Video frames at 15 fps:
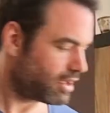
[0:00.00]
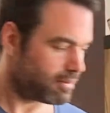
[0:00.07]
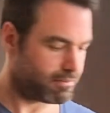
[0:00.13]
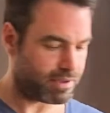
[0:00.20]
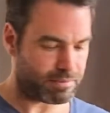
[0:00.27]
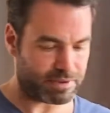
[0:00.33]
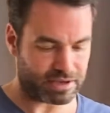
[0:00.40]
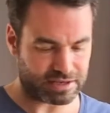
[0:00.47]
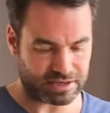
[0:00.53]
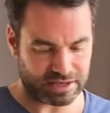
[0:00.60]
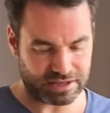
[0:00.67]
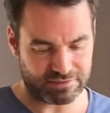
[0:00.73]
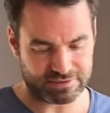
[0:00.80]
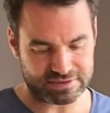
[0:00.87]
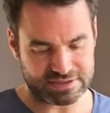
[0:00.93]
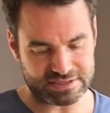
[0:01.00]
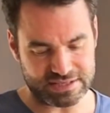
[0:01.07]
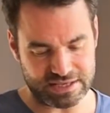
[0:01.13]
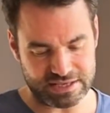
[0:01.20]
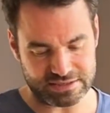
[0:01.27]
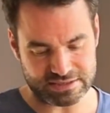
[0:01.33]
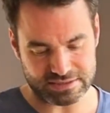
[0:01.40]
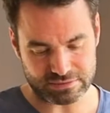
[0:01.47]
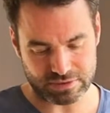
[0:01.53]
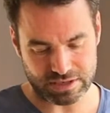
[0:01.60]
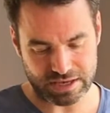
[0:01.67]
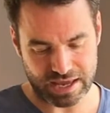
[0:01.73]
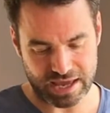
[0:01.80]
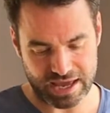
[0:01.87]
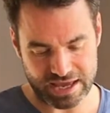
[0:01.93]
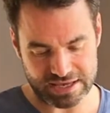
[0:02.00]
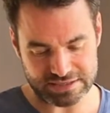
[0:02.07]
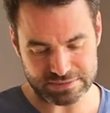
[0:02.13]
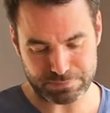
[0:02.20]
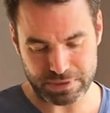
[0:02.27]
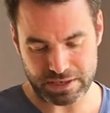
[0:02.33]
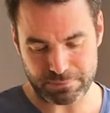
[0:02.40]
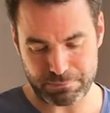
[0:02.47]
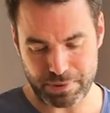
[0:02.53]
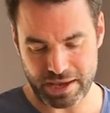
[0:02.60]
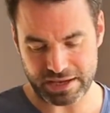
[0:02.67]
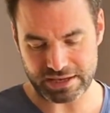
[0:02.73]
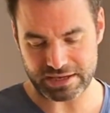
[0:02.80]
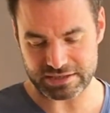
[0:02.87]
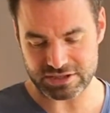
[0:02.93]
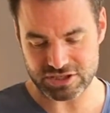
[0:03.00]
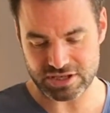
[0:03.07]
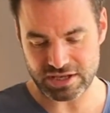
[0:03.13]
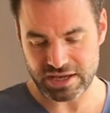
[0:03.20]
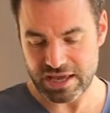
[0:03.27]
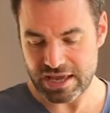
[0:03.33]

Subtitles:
Maybe I can even see, so it has been packaged